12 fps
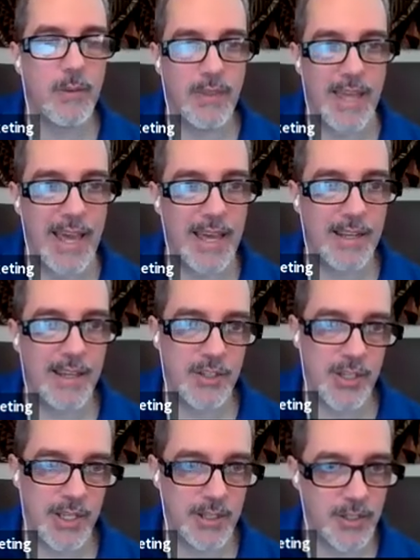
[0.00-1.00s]
So that I
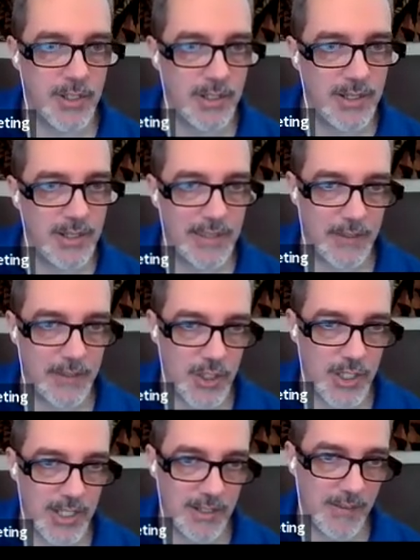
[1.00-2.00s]
change at the
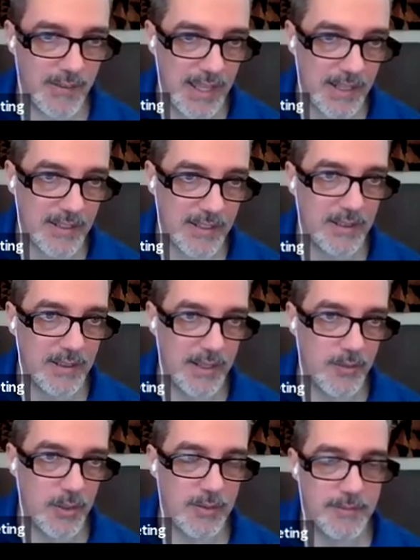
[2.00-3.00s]
sheet set
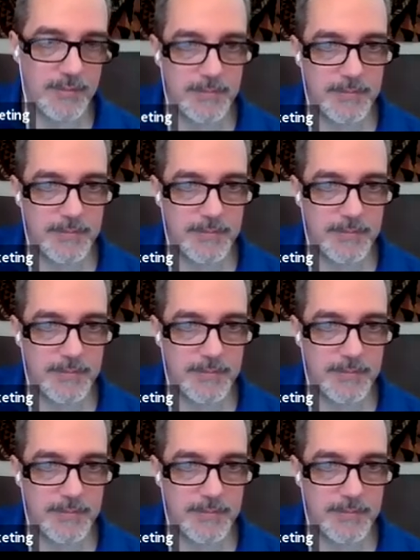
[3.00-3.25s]
level.